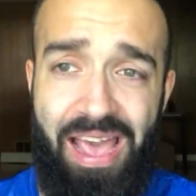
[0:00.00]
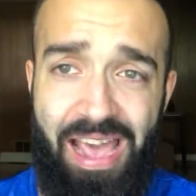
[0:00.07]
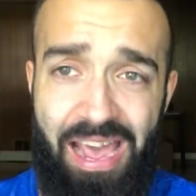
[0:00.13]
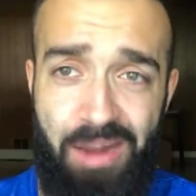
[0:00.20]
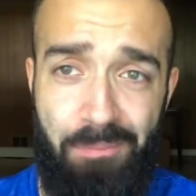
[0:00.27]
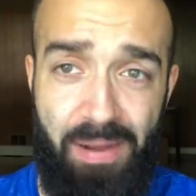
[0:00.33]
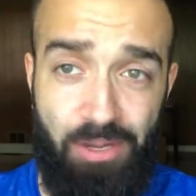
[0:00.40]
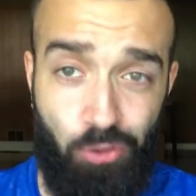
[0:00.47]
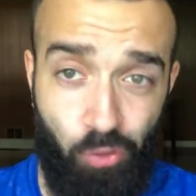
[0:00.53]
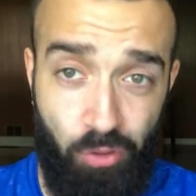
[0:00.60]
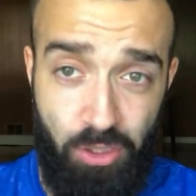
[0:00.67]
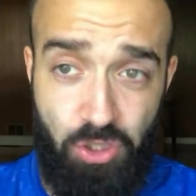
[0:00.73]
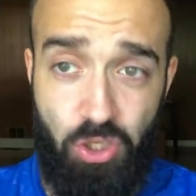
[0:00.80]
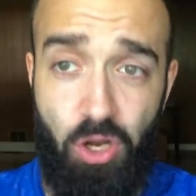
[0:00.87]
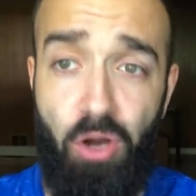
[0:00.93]
And by
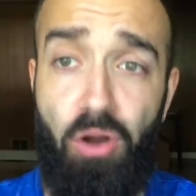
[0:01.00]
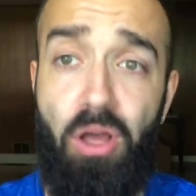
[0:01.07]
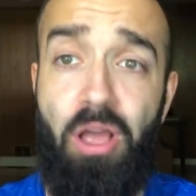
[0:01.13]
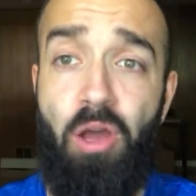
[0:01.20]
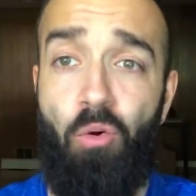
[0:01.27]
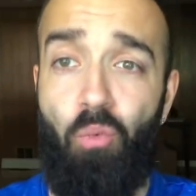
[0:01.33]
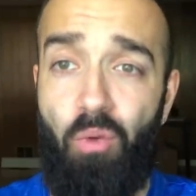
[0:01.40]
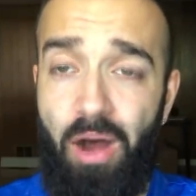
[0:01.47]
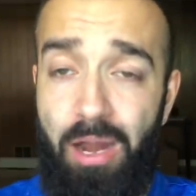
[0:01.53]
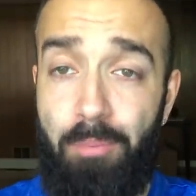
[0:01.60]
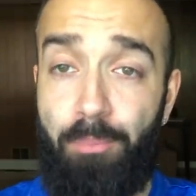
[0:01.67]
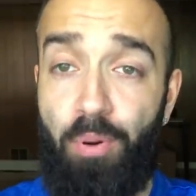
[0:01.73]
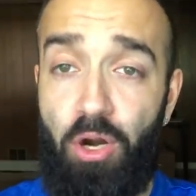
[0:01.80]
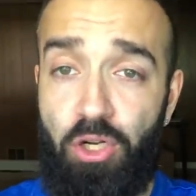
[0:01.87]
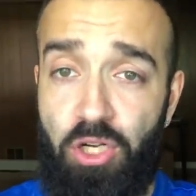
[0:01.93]
doing so,
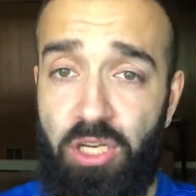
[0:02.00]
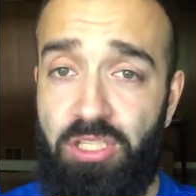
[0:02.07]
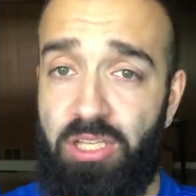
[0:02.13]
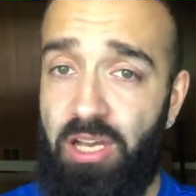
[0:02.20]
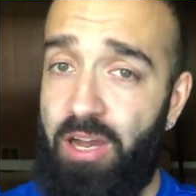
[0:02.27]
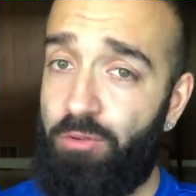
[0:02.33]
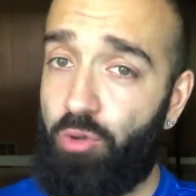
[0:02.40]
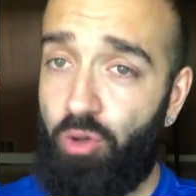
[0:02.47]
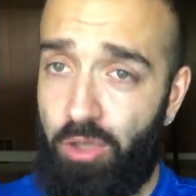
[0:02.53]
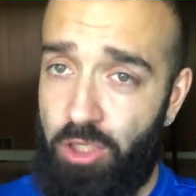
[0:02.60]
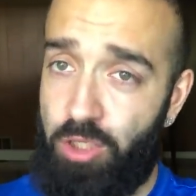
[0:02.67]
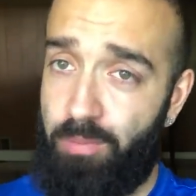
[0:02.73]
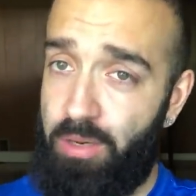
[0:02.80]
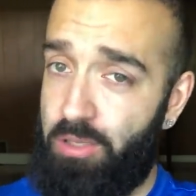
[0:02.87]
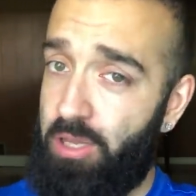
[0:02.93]
one purchase of Toon
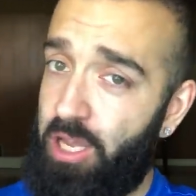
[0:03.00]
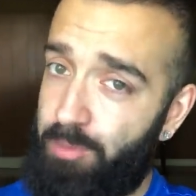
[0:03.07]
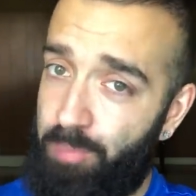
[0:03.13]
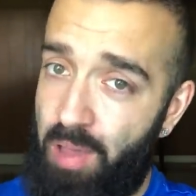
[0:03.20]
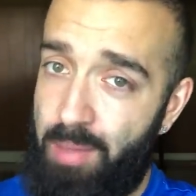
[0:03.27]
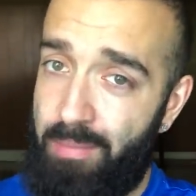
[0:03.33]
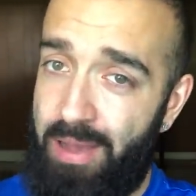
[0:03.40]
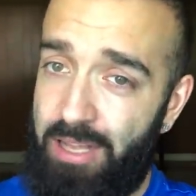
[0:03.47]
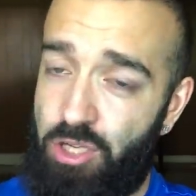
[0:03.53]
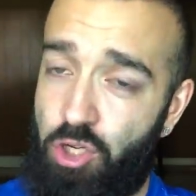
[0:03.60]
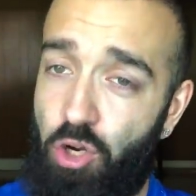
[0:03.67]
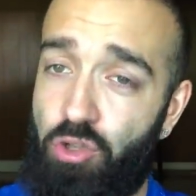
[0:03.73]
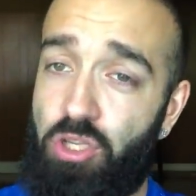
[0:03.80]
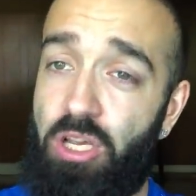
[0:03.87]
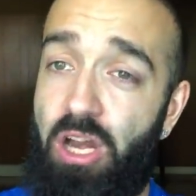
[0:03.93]
Electrumite cloth playmat
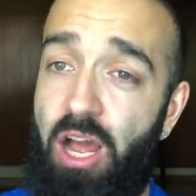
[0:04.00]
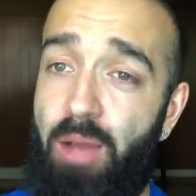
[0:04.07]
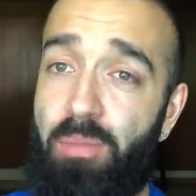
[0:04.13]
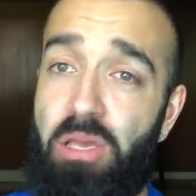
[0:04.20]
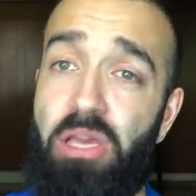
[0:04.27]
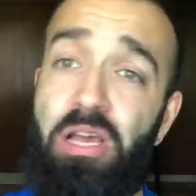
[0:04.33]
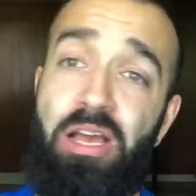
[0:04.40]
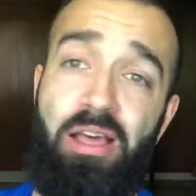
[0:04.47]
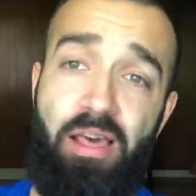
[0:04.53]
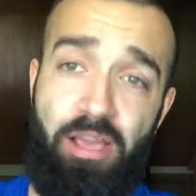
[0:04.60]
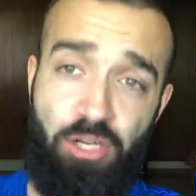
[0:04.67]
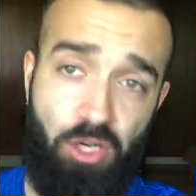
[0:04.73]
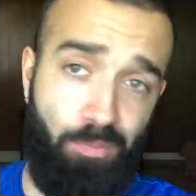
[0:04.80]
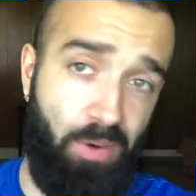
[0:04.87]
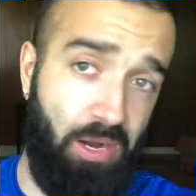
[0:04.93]
shows Konami that
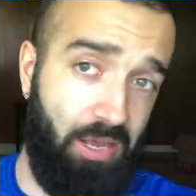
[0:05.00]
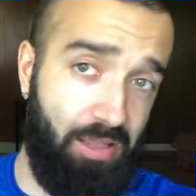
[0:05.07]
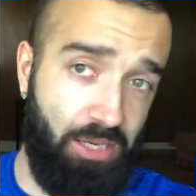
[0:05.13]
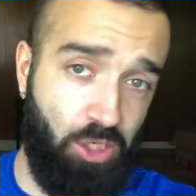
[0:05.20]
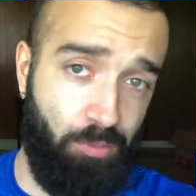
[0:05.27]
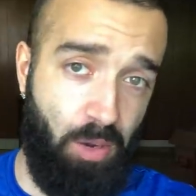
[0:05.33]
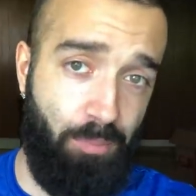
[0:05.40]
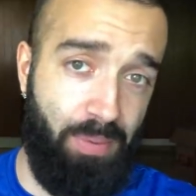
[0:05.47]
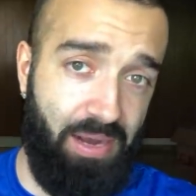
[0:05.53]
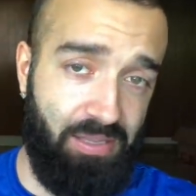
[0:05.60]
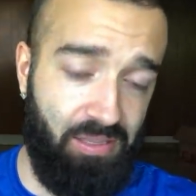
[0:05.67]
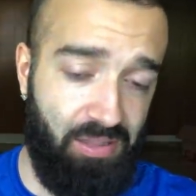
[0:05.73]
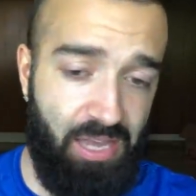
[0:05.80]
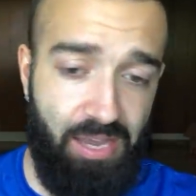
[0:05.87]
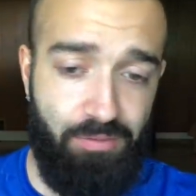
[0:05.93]
they should bring Electrumite
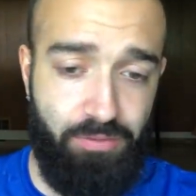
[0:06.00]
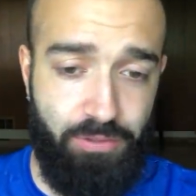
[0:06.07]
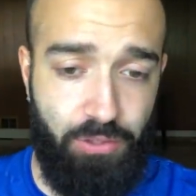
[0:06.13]
back to life.